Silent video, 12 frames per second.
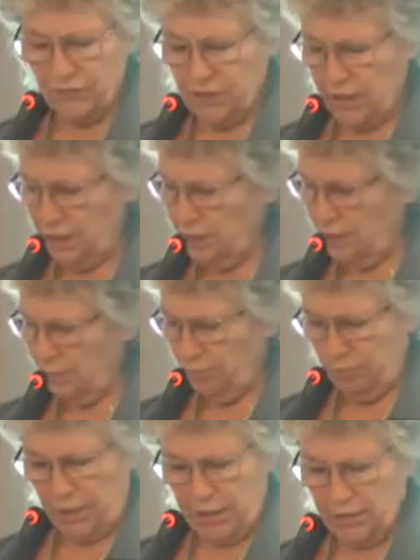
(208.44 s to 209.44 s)
of Selim,
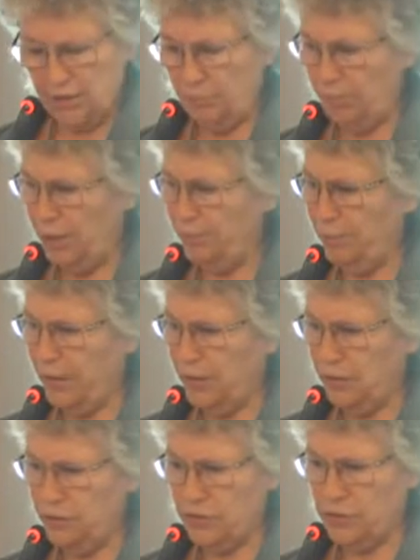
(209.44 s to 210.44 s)
painted by
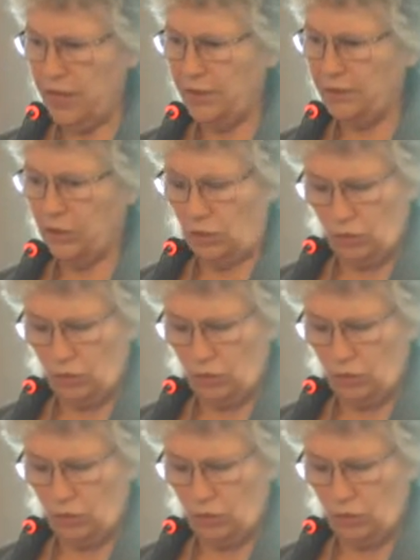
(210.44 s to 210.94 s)
painters at the